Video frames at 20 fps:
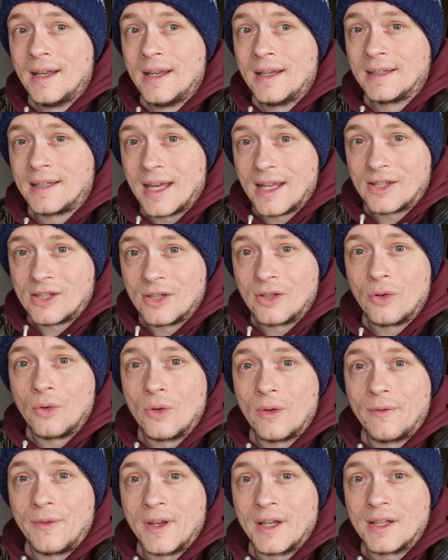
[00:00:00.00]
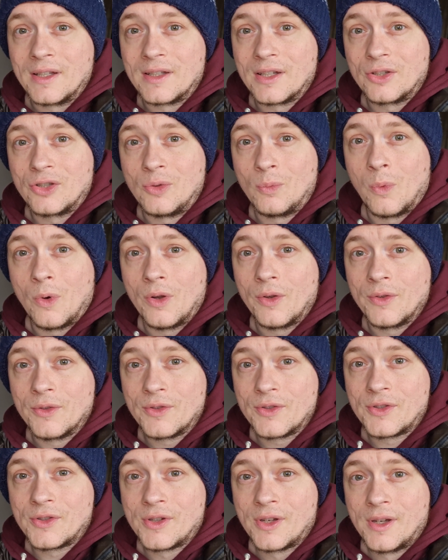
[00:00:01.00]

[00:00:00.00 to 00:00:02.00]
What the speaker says: get to do the things that she wants.